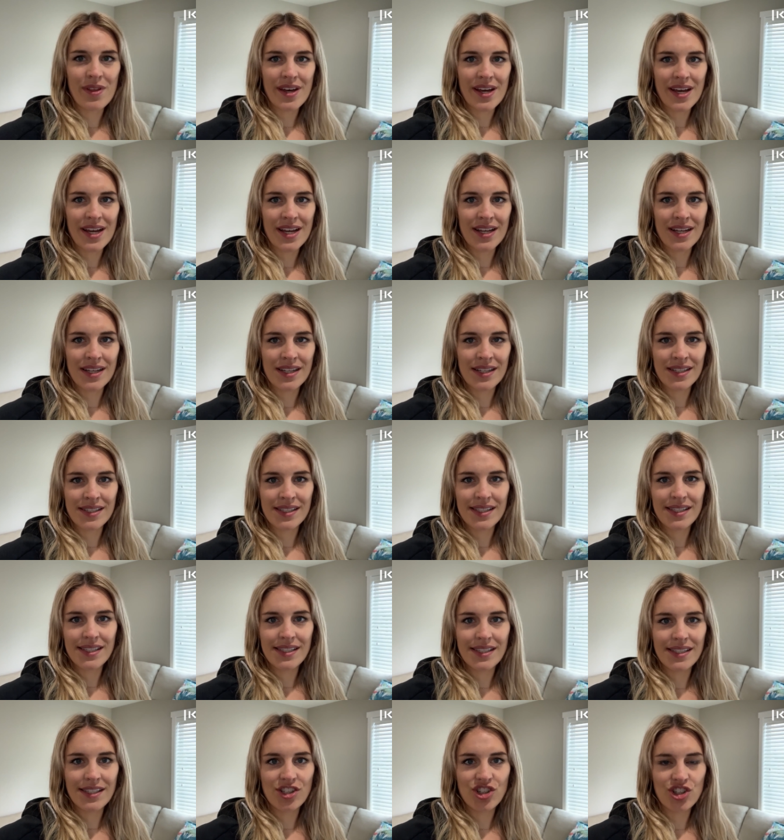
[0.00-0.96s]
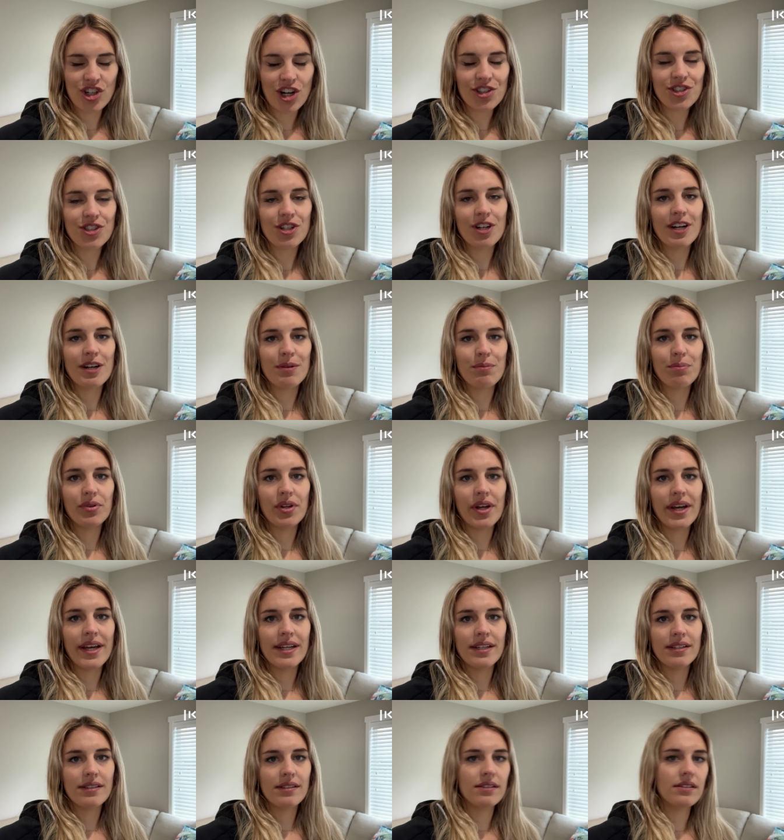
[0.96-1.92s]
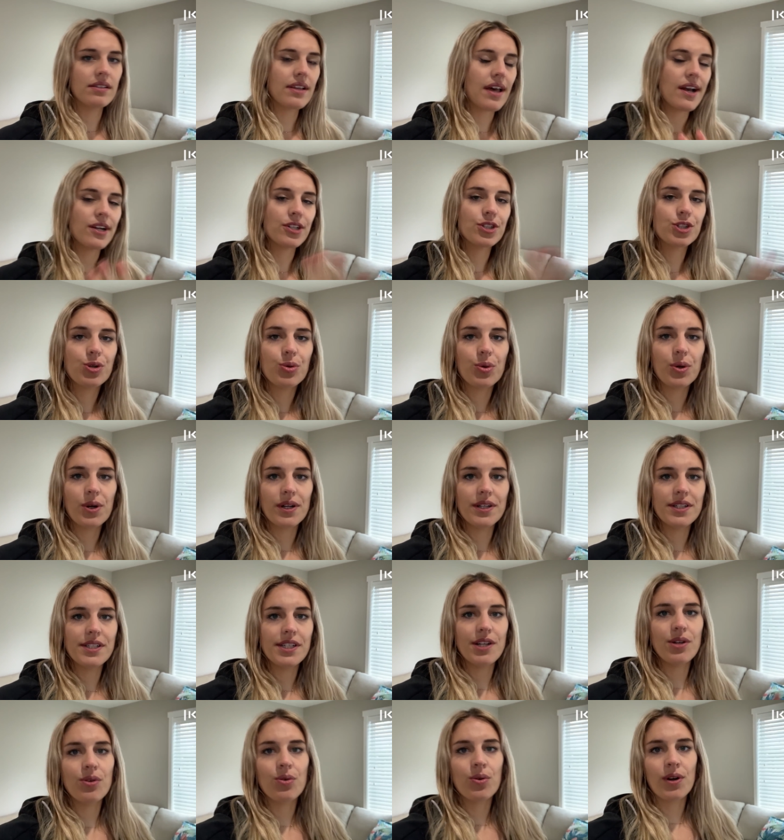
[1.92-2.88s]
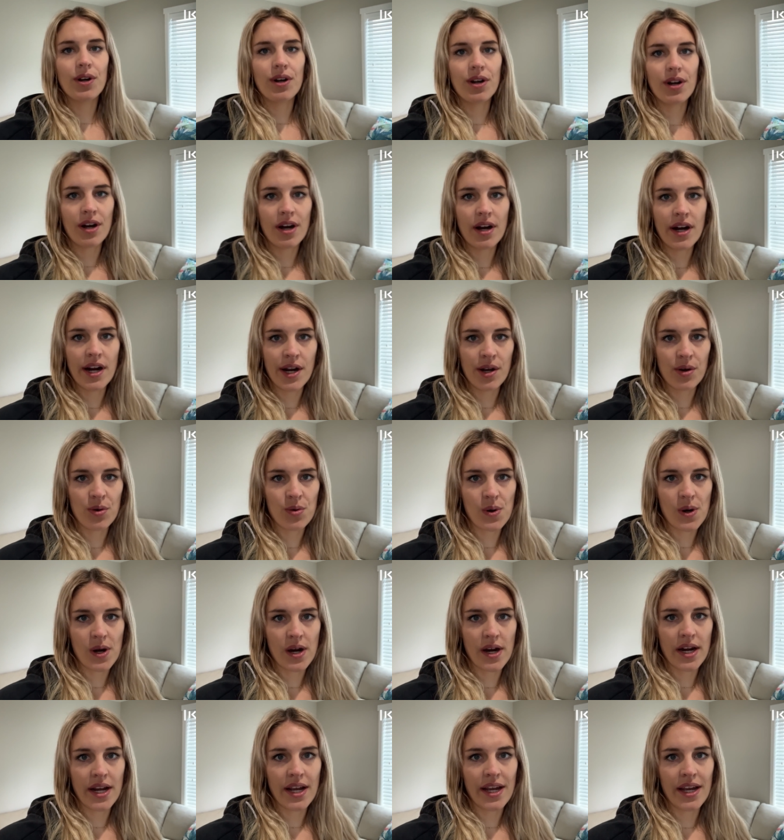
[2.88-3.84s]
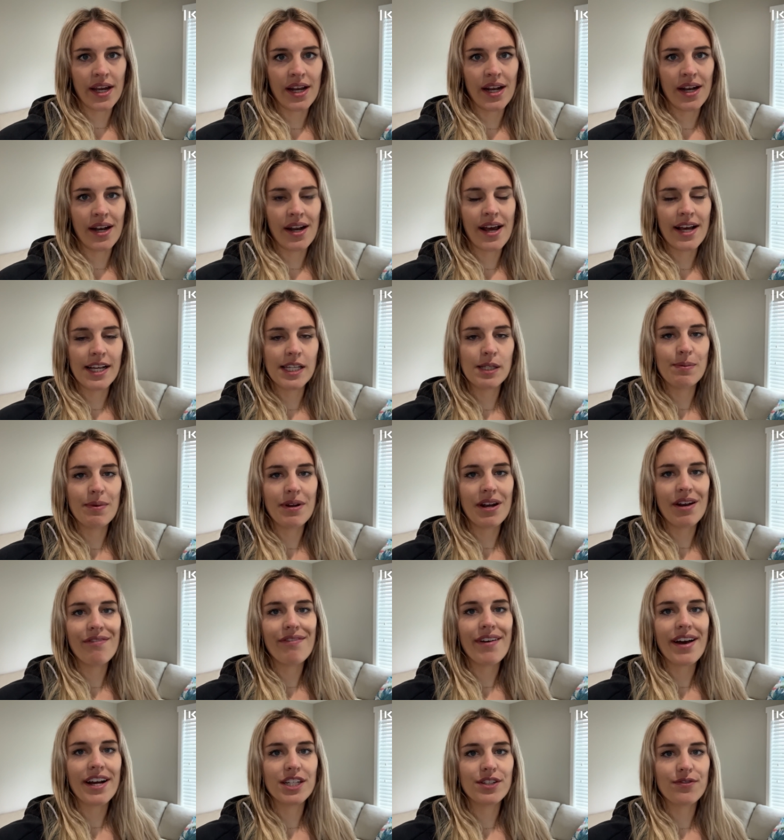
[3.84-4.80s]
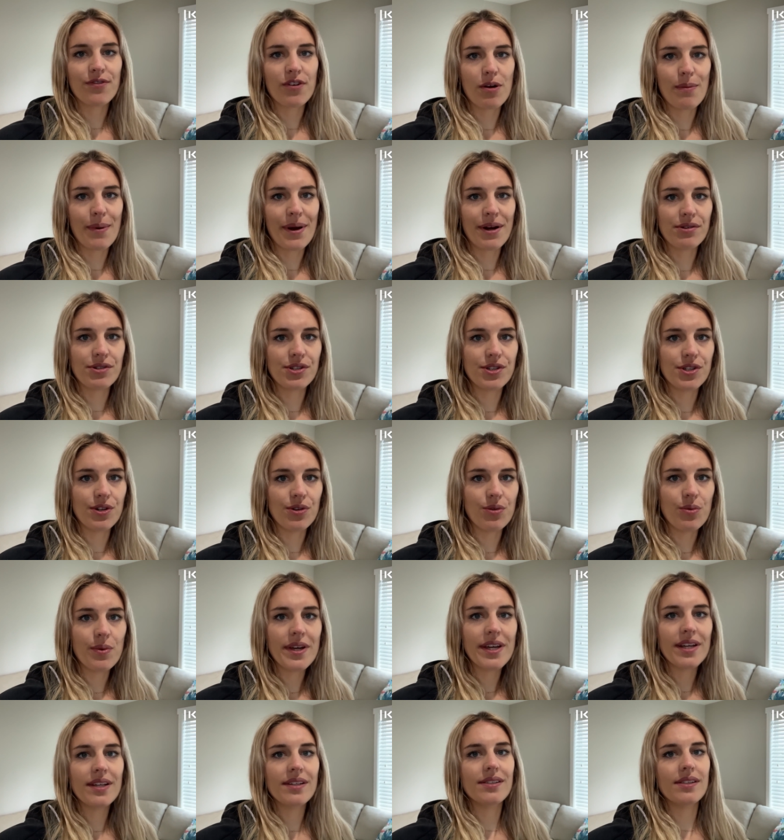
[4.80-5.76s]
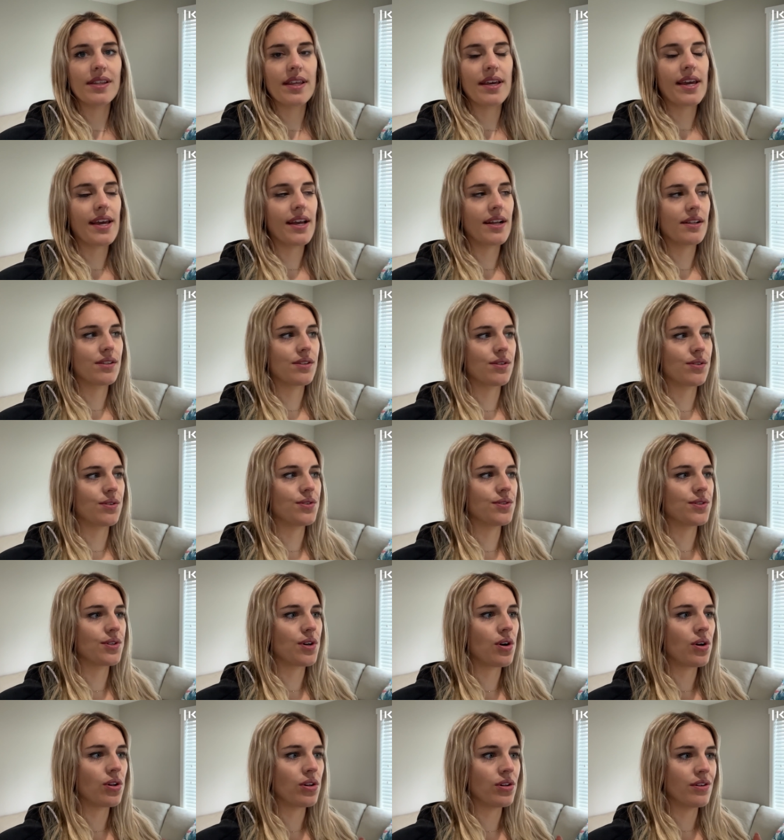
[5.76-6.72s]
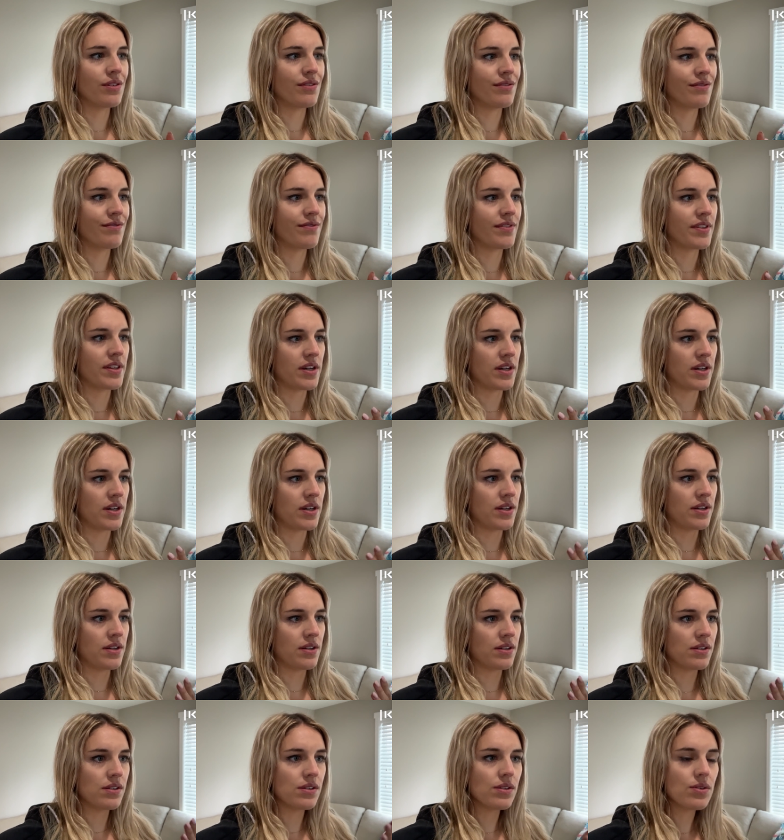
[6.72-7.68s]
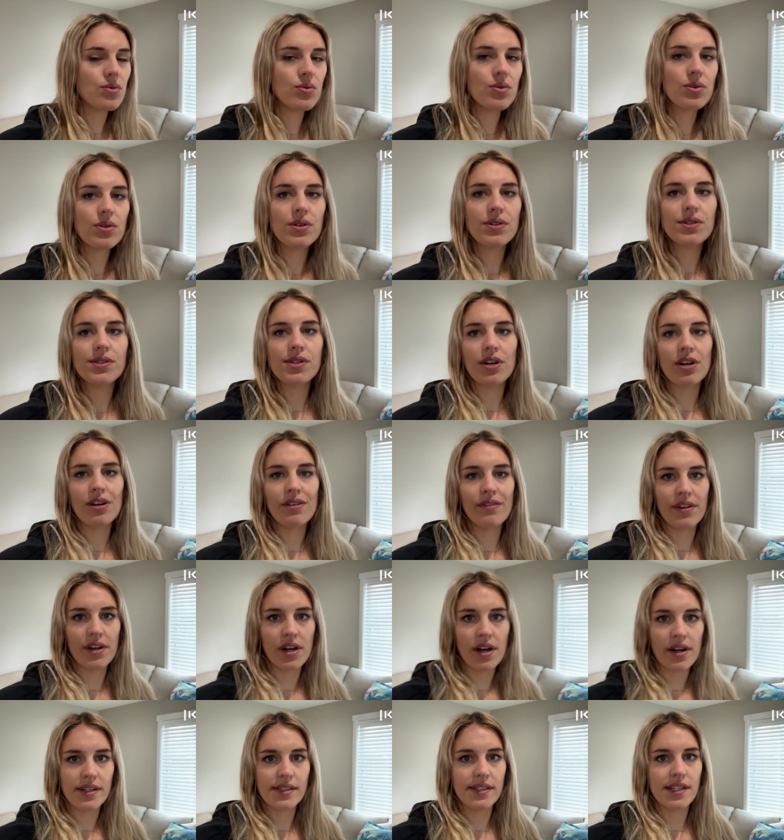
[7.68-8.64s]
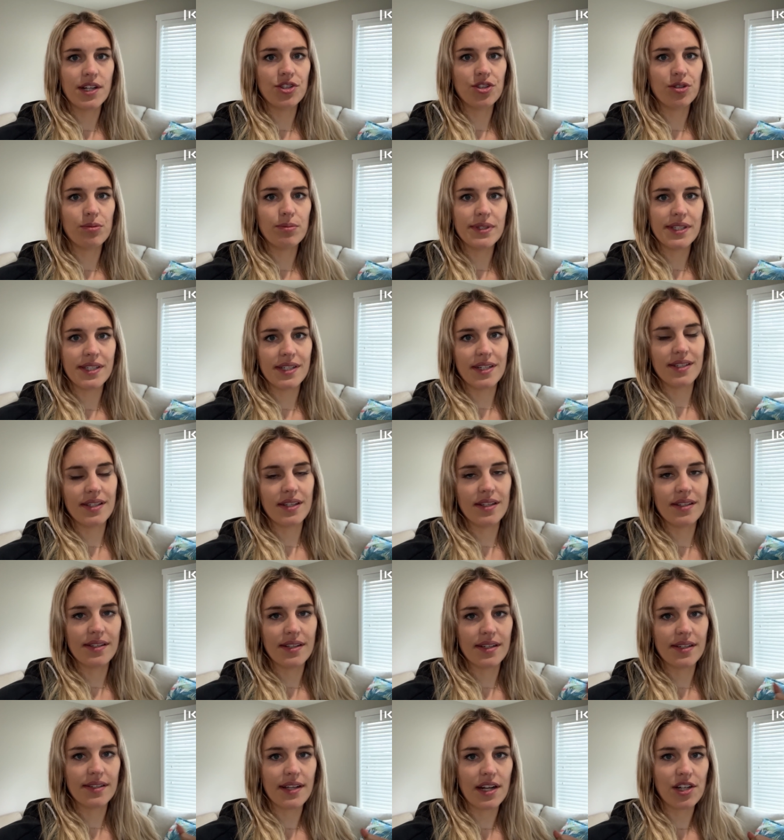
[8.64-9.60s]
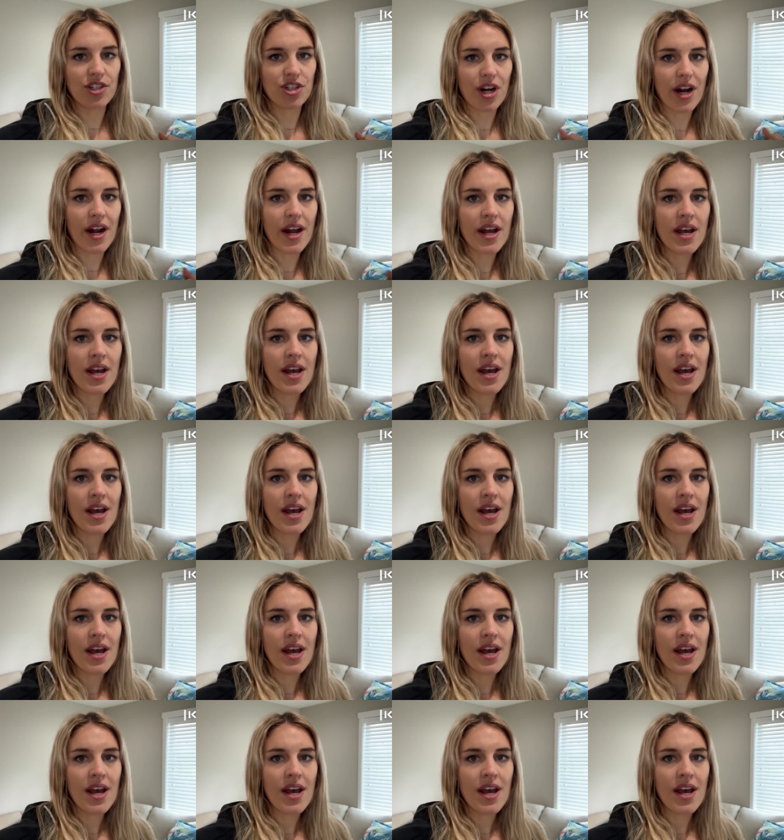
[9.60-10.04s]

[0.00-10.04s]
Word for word: The shelter in place slash quarantine order in Oregon has been in effect for about two weeks. They canceled all of the schools, all of the non-essential businesses, et cetera.